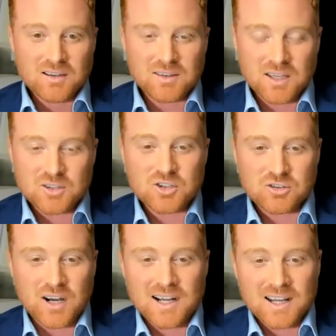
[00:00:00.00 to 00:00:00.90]
the
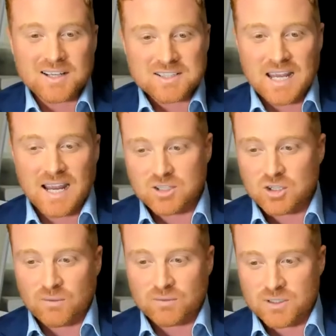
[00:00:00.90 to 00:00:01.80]
Australian tax
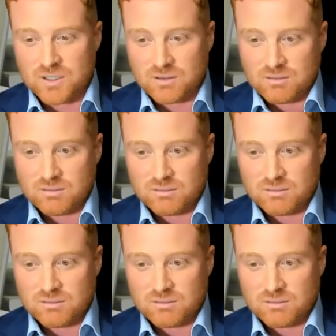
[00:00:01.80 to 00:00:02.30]
office.